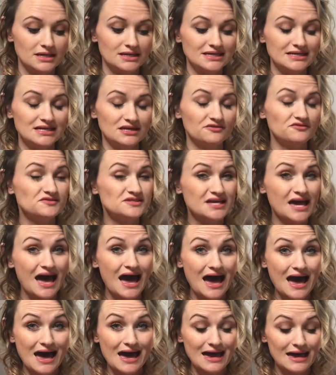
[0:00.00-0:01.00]
gift
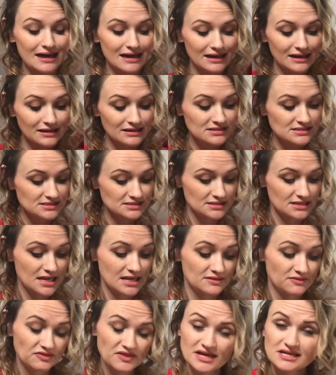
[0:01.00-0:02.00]
tags,
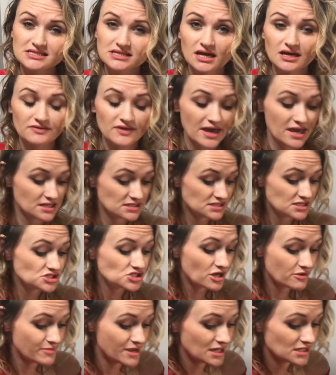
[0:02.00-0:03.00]
and things like that.
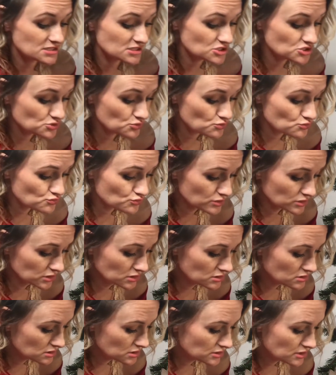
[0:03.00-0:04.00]
TJ Maxx is really
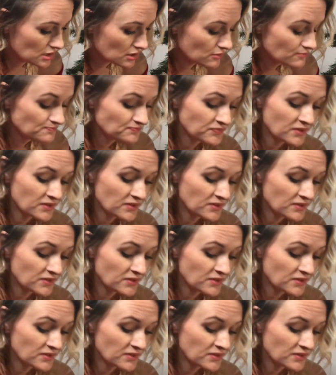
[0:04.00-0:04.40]
good, y'all.